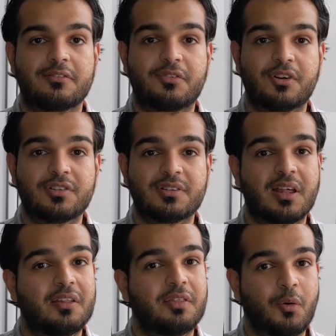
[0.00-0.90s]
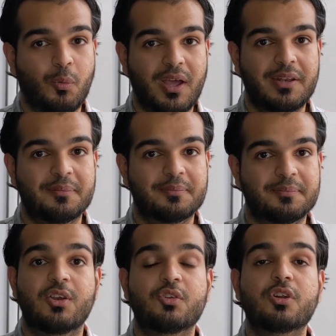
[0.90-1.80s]
First, the when.
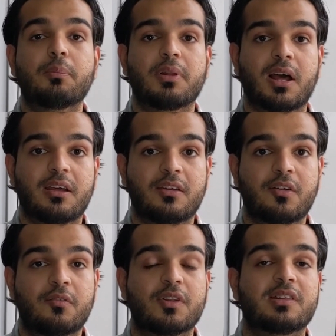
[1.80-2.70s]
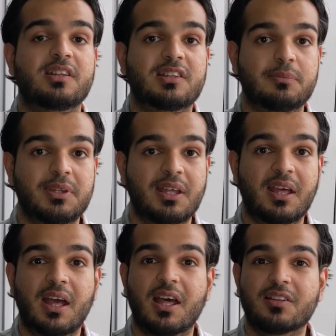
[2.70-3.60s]
You should apply for the CCB
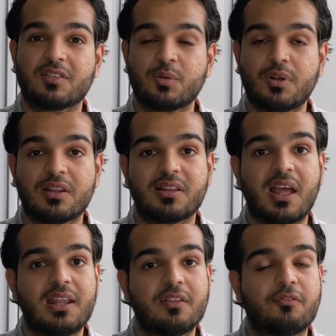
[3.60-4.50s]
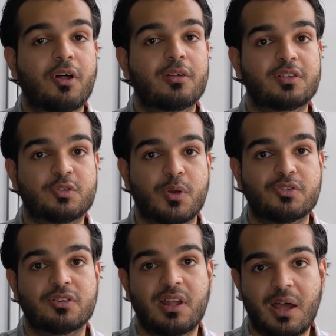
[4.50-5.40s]
as soon as any of the following
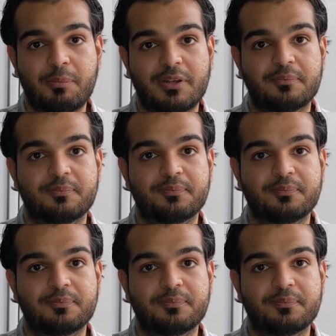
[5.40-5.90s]
situations happen.